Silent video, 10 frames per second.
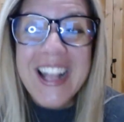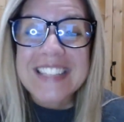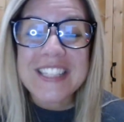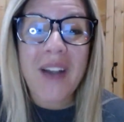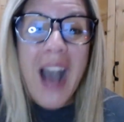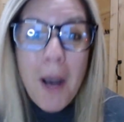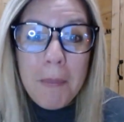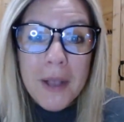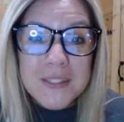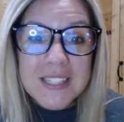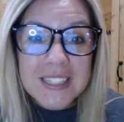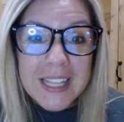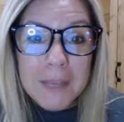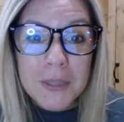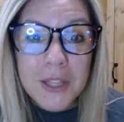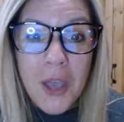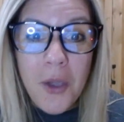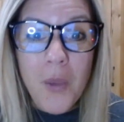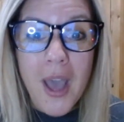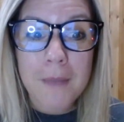So I'll post a link
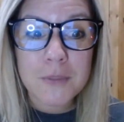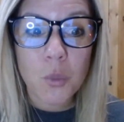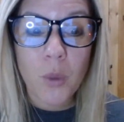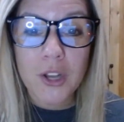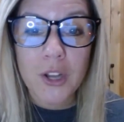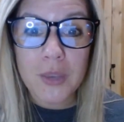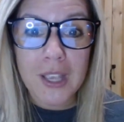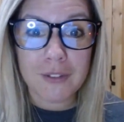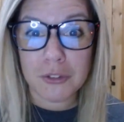below um, to where you can,